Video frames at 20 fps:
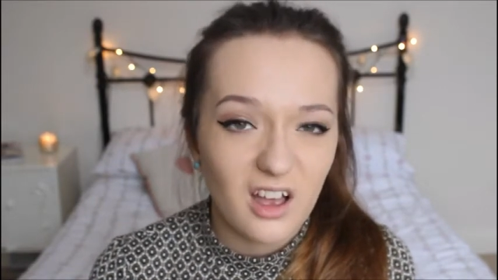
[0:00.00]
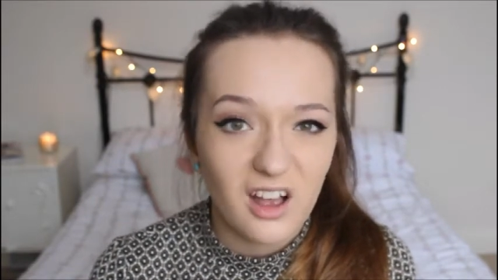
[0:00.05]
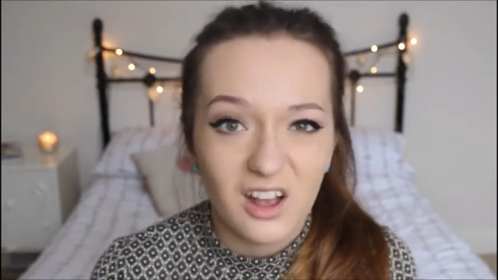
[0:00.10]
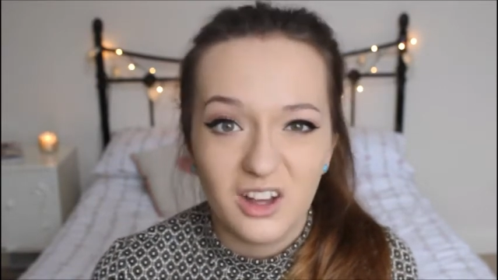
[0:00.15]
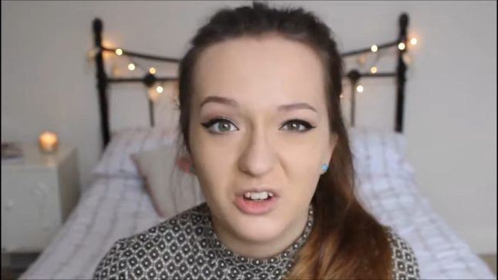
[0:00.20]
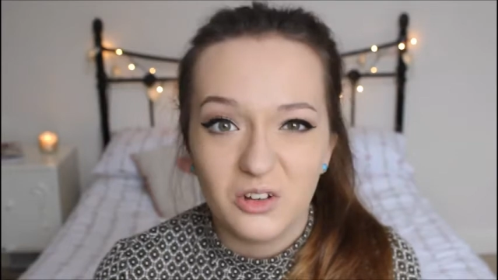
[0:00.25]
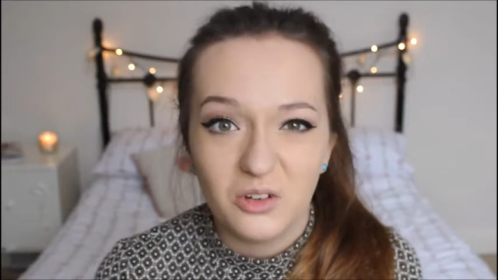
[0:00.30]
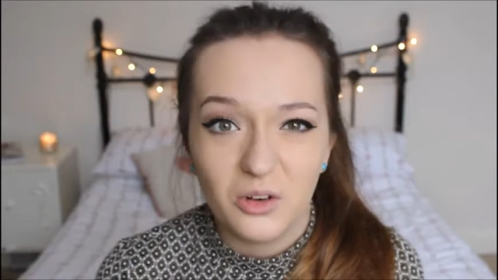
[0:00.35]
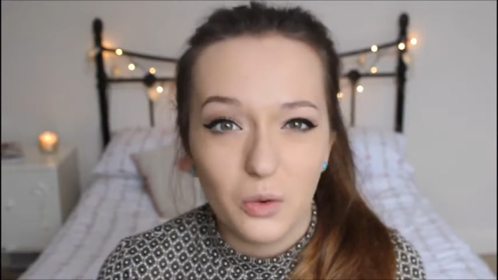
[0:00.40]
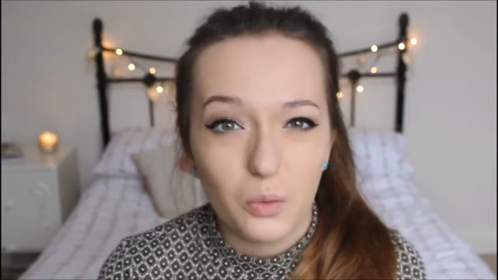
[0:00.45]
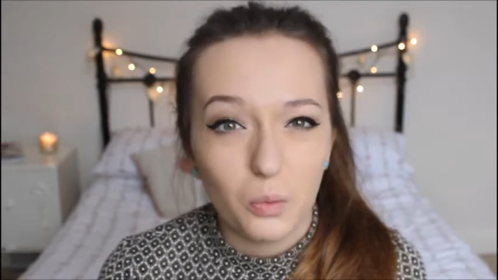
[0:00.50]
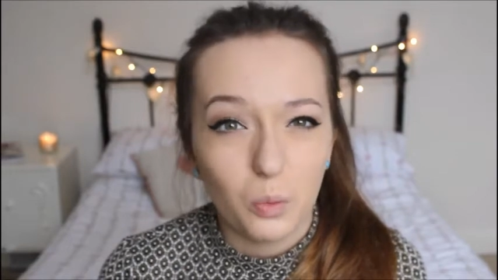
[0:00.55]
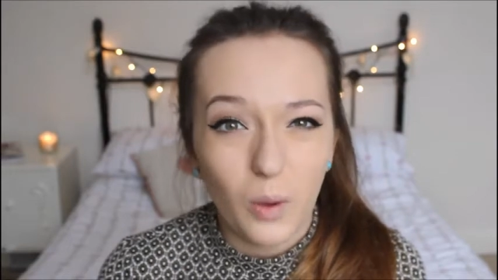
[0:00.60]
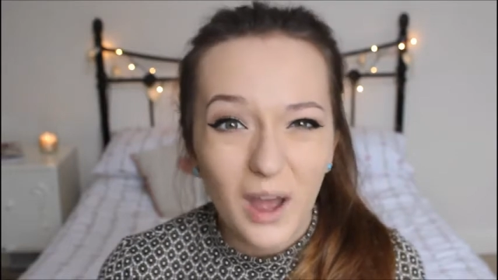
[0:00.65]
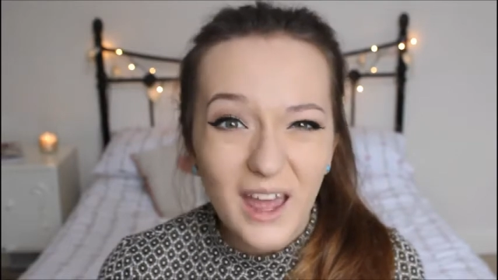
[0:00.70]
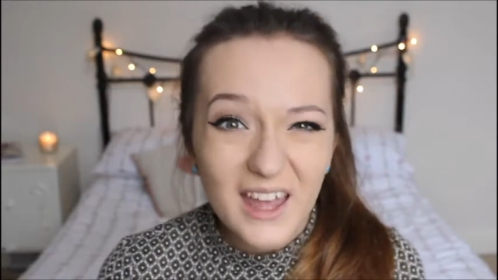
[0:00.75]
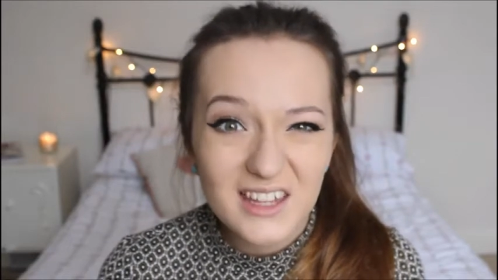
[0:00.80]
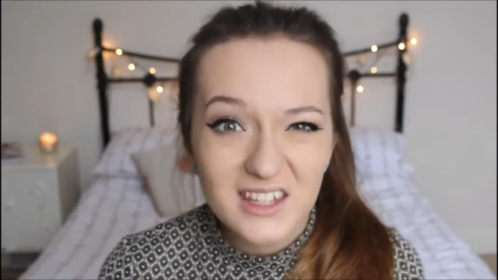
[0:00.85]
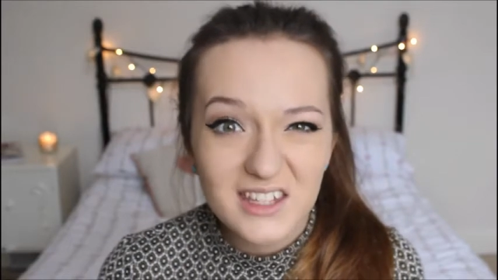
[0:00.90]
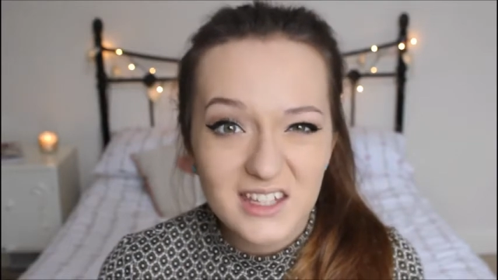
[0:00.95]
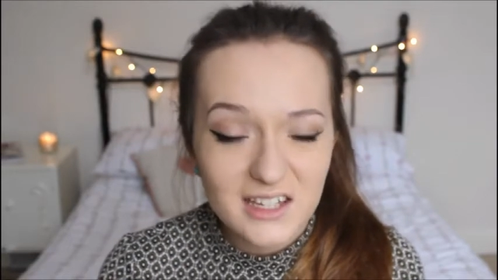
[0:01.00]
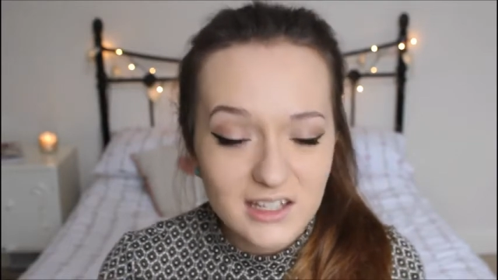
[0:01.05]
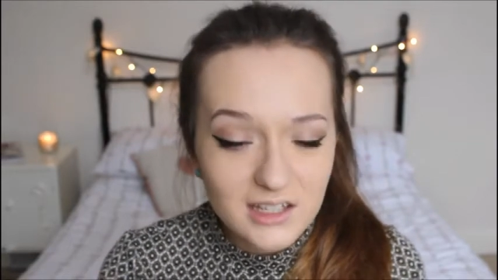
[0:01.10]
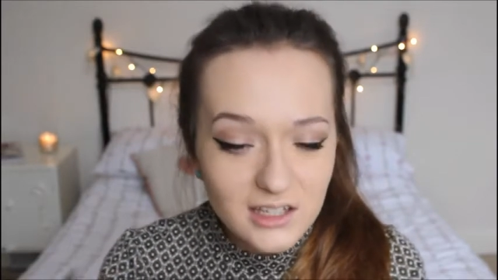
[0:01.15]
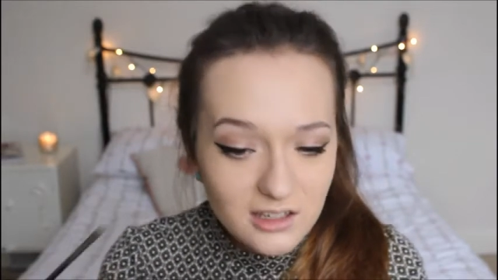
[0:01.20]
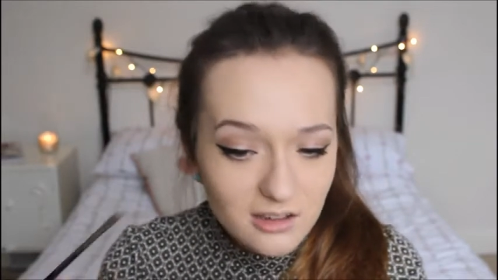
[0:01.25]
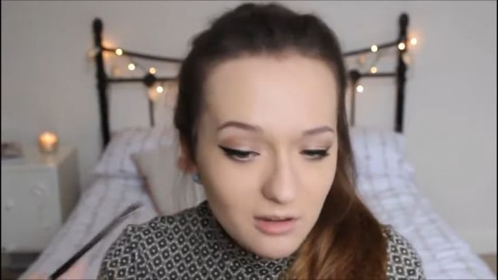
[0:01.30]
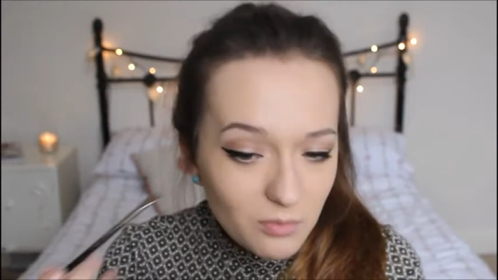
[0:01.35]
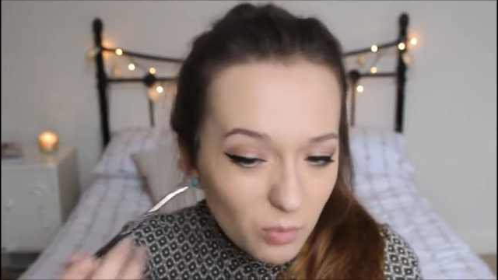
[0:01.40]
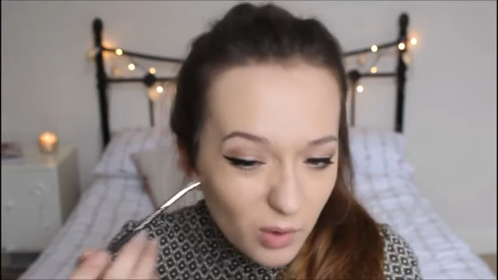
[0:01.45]
I don't know, wet in
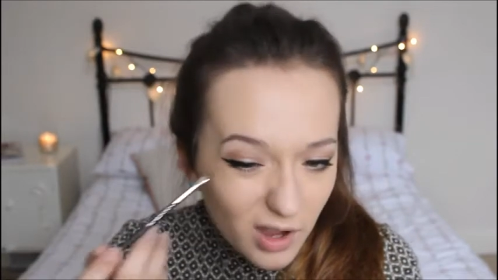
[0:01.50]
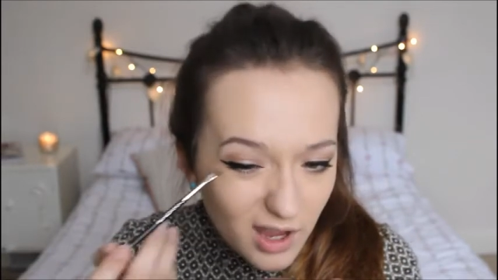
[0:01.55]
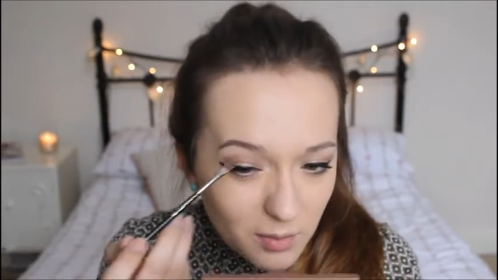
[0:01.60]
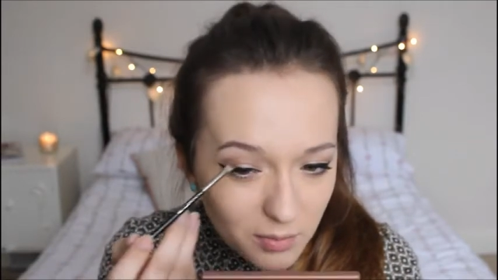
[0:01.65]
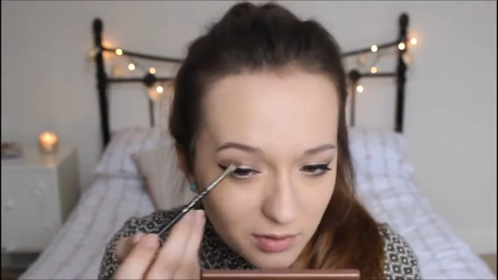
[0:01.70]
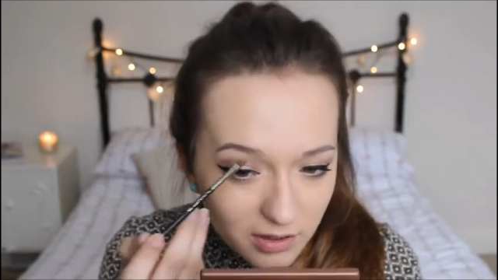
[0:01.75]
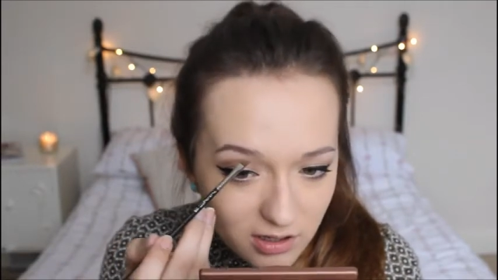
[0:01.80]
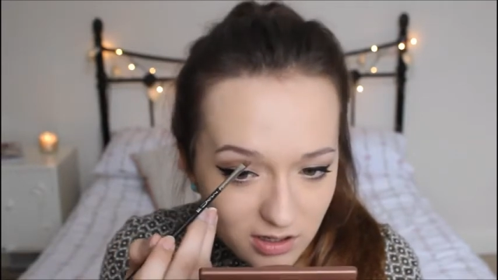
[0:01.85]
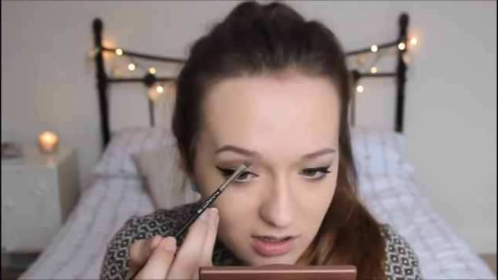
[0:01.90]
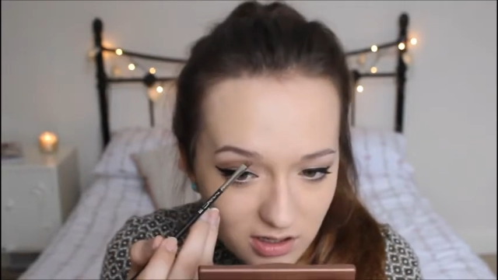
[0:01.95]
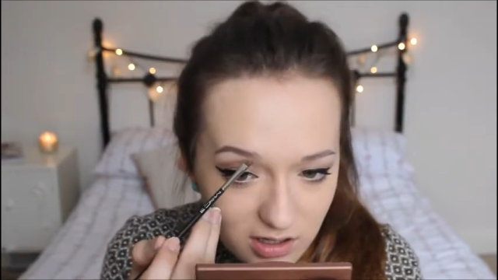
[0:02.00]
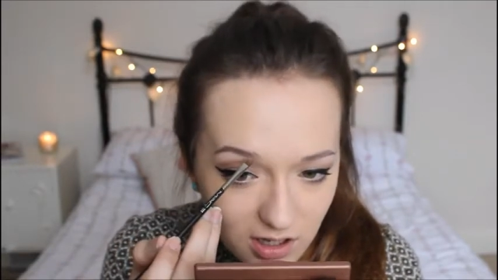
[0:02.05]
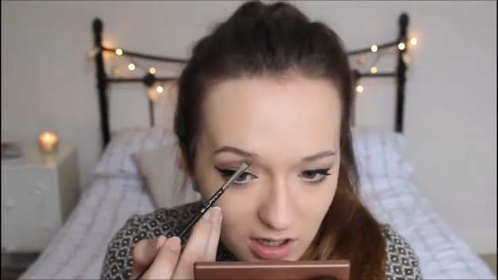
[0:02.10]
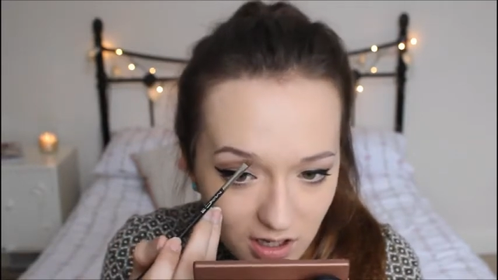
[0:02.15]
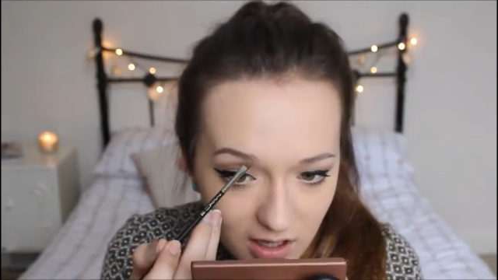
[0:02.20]
some way, because